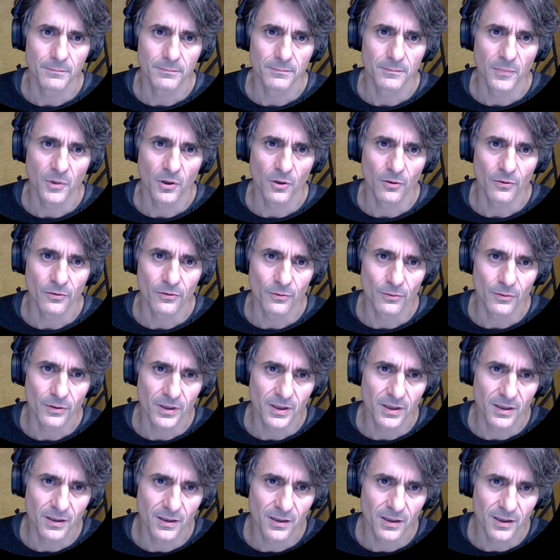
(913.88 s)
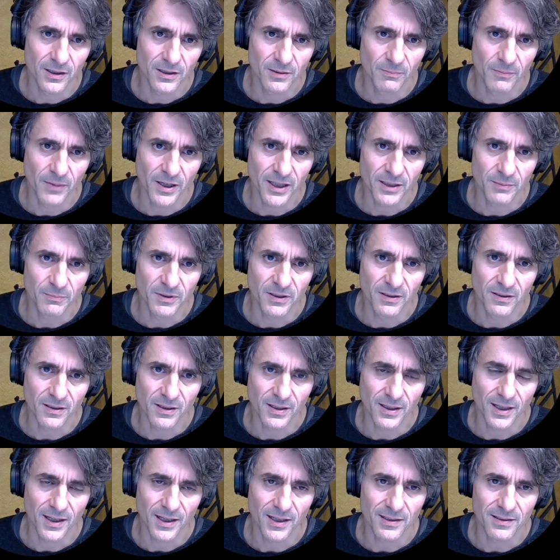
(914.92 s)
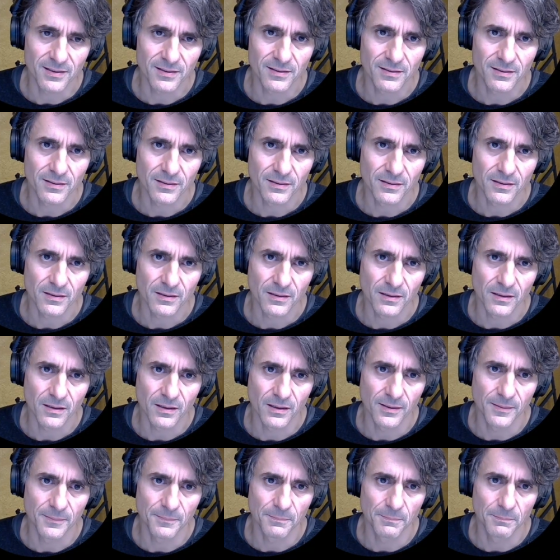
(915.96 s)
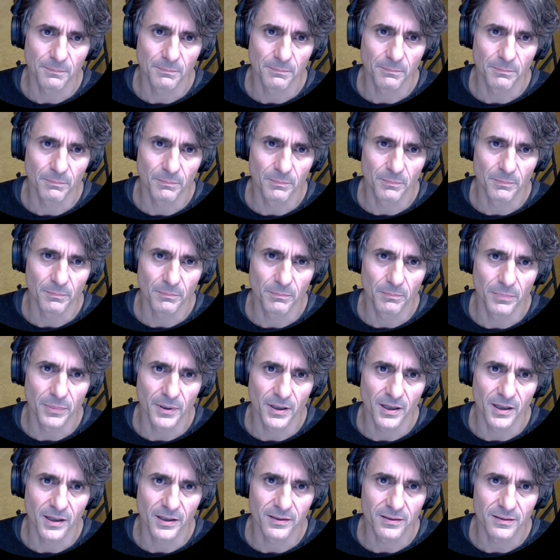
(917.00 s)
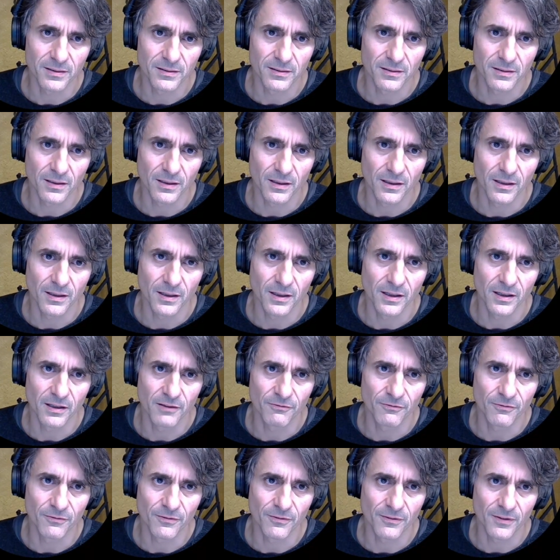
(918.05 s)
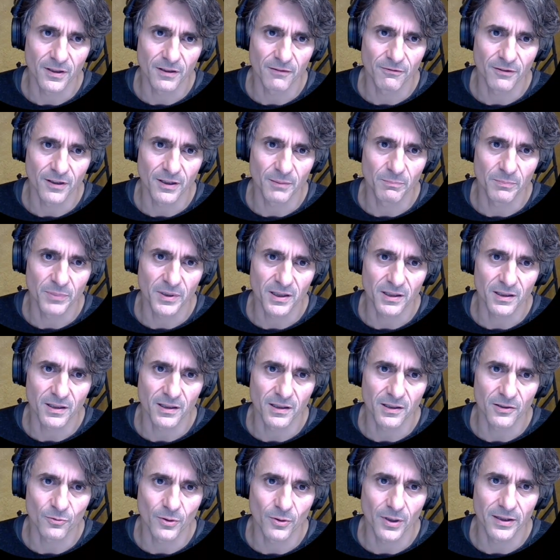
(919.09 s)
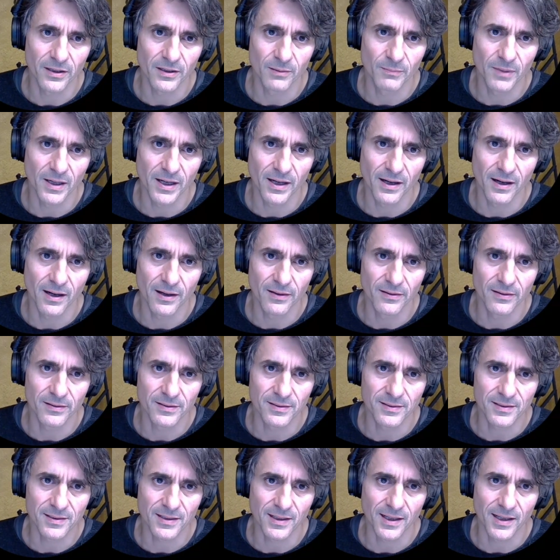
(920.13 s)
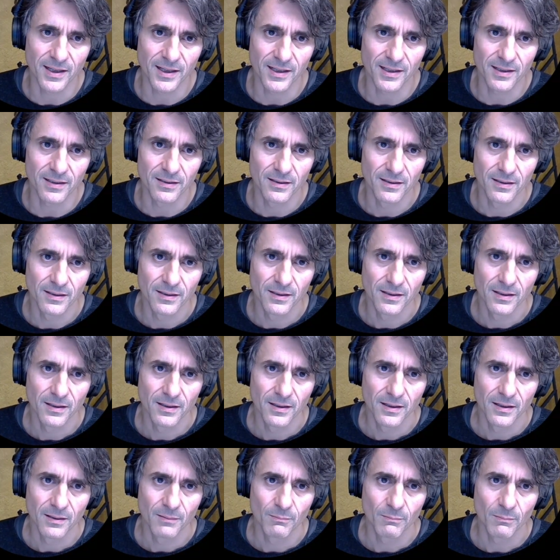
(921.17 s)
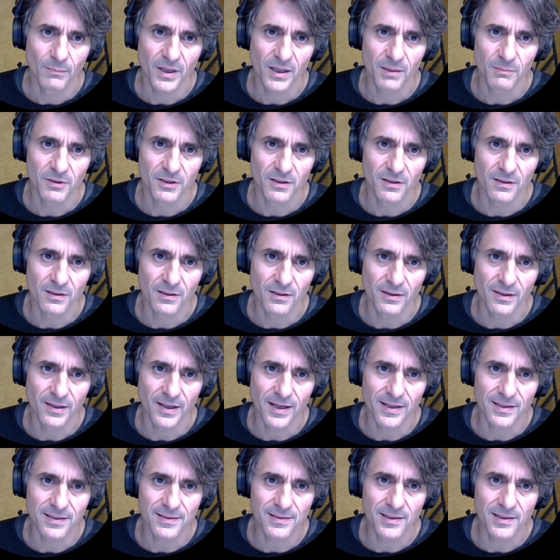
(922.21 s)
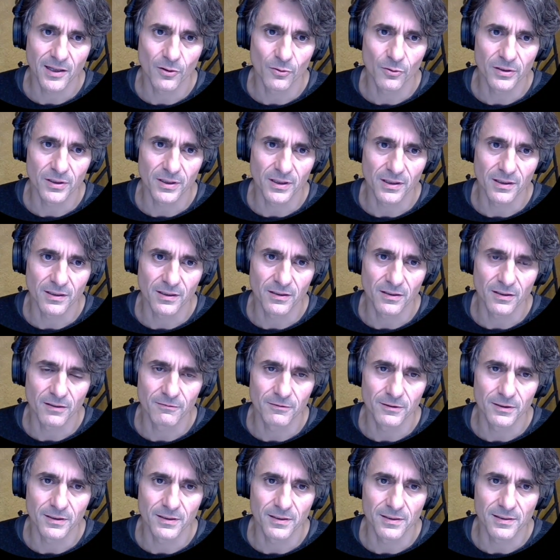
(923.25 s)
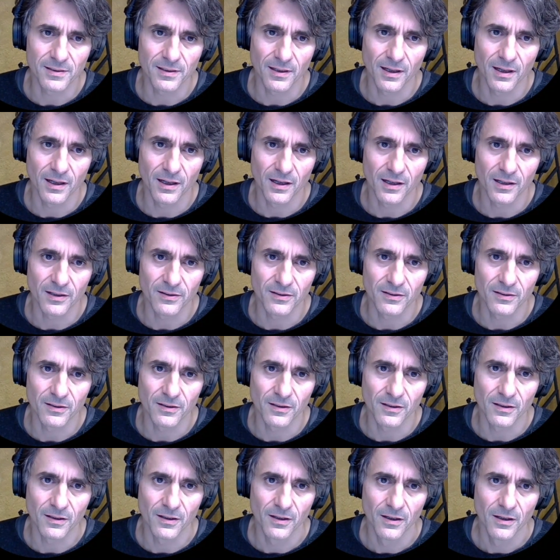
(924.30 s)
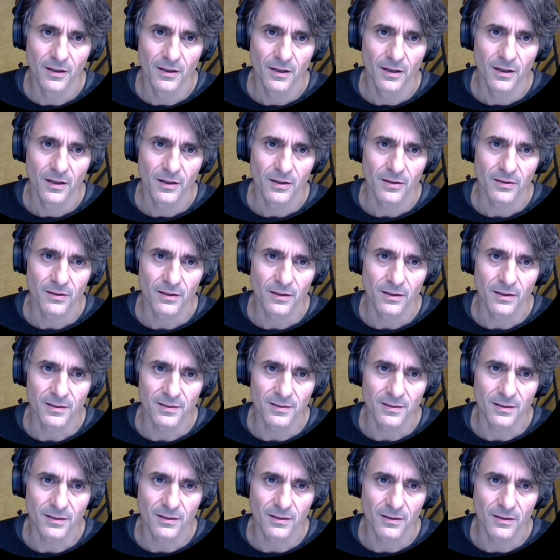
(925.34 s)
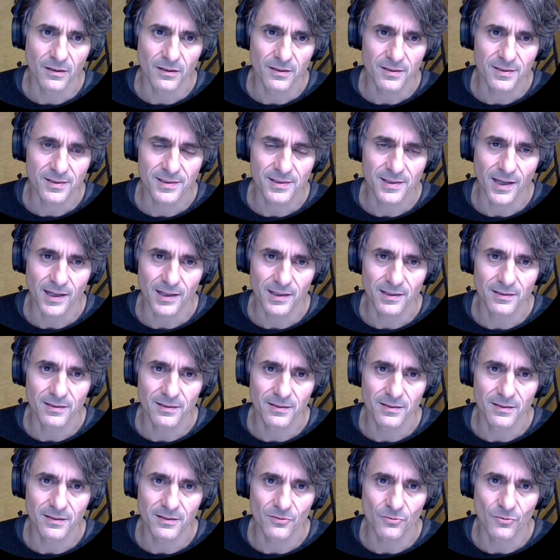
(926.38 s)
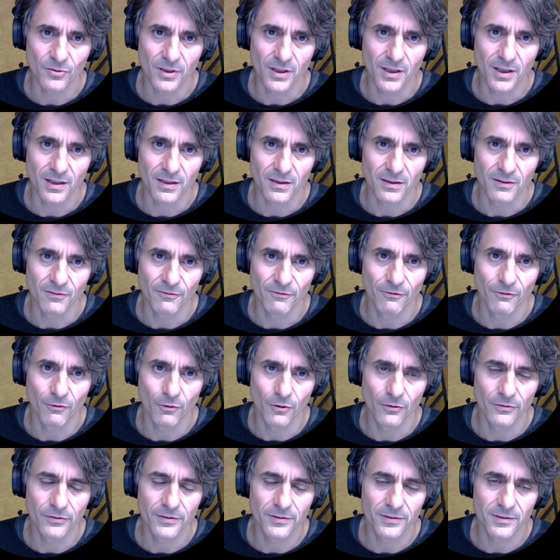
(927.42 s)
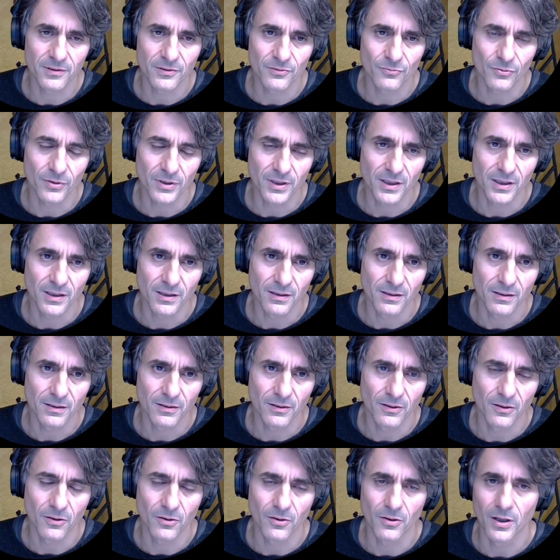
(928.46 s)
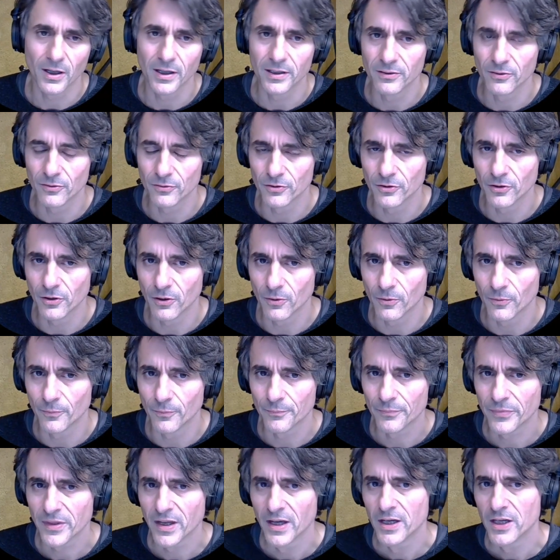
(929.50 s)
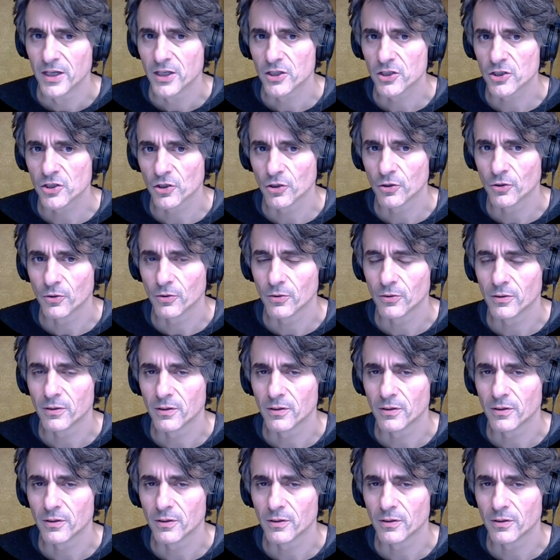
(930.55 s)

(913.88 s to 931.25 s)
although here it might be the case. But if I pick a random other scale, maybe the nice sounding intervals are the second degree and the fourth degree, or I don't know. So